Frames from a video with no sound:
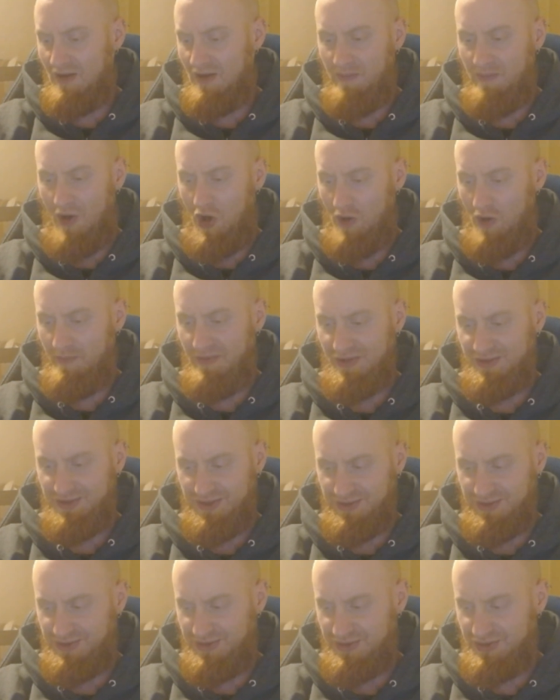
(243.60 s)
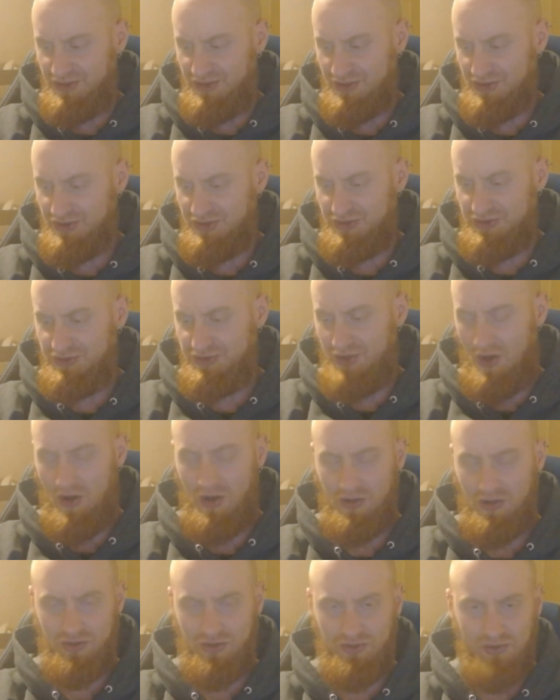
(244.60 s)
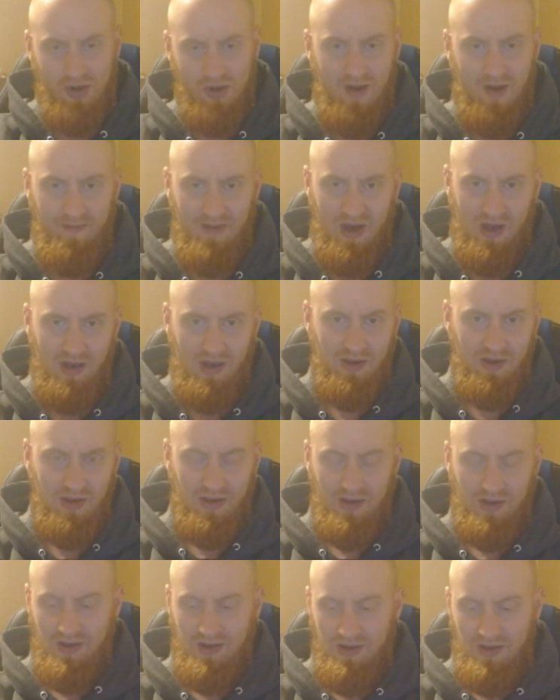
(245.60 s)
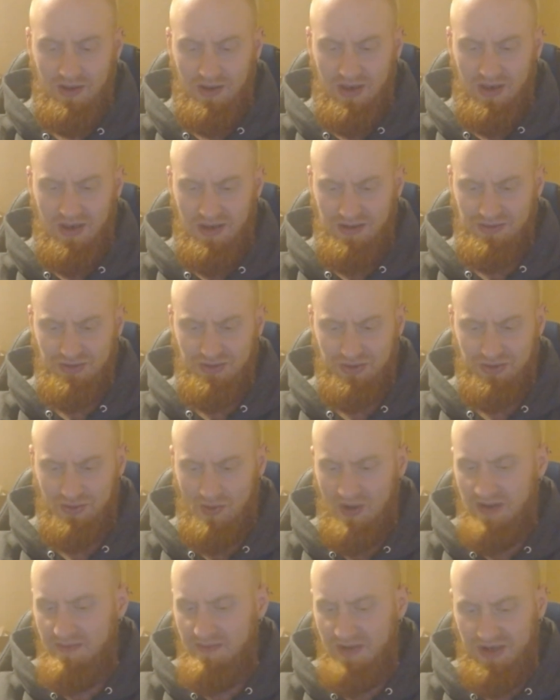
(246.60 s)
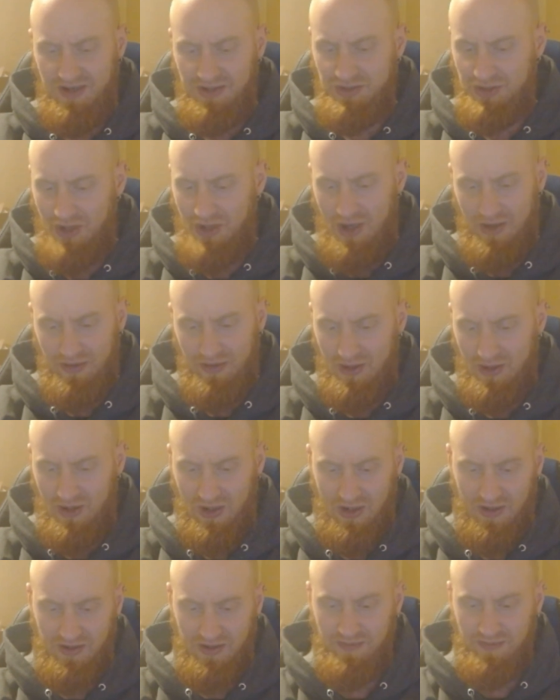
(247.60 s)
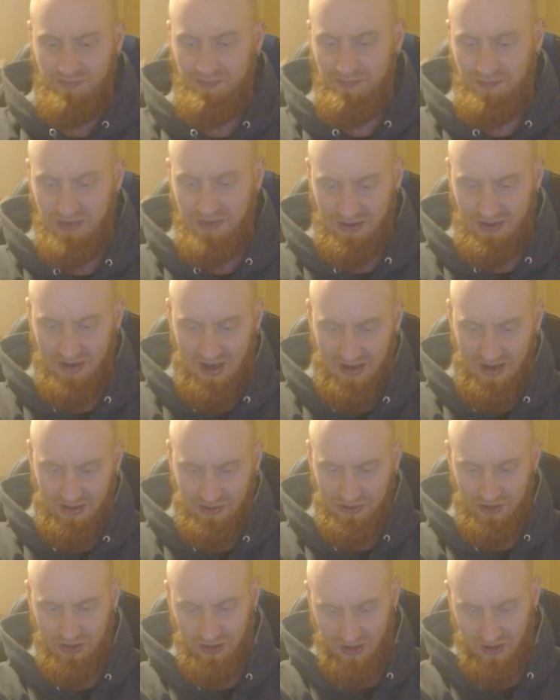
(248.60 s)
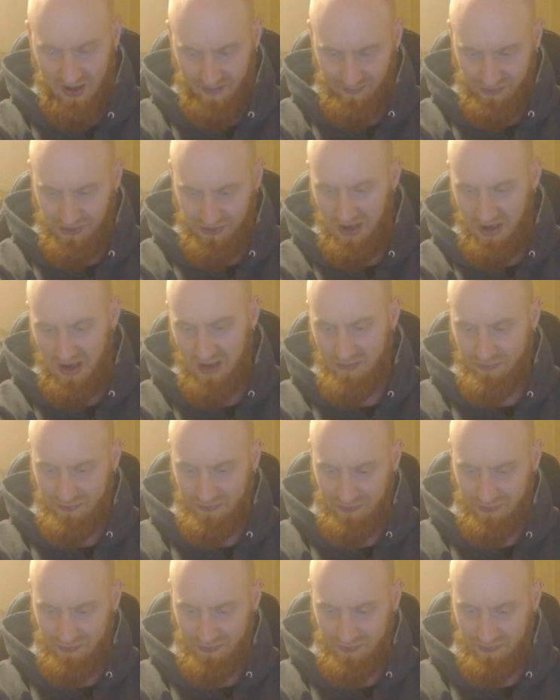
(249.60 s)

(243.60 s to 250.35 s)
purpose is to just start drama and scream at each other and be like, look, I'm tough.